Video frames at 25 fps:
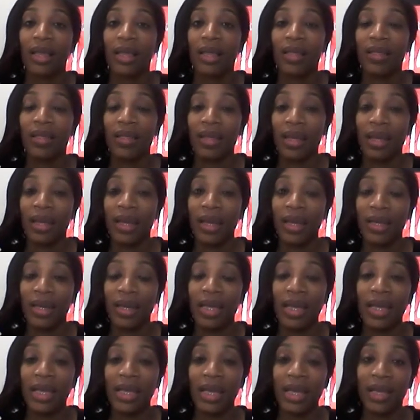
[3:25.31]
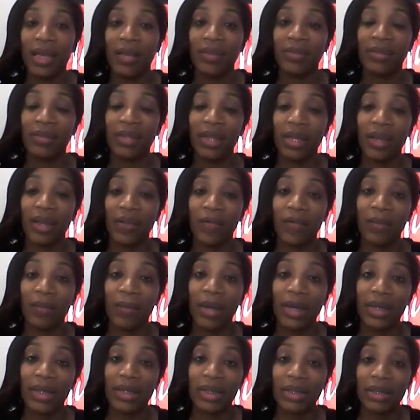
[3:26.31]
Then he gives the
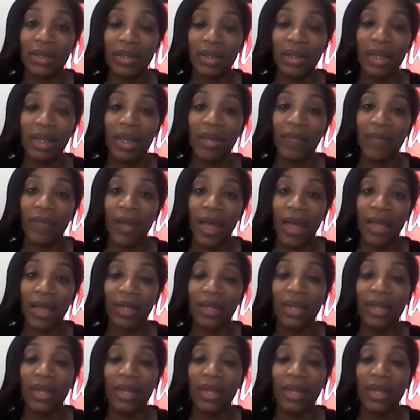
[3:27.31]
information to Levi.